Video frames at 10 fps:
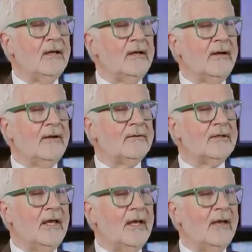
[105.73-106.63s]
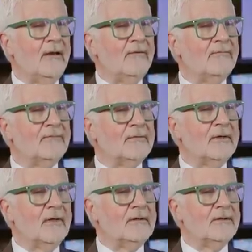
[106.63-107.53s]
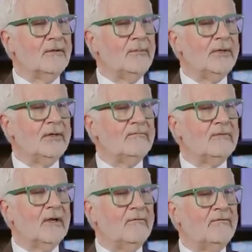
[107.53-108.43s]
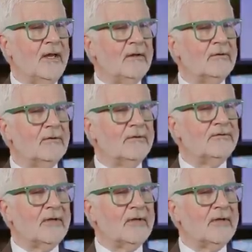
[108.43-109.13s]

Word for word: to have a little bit of love handle?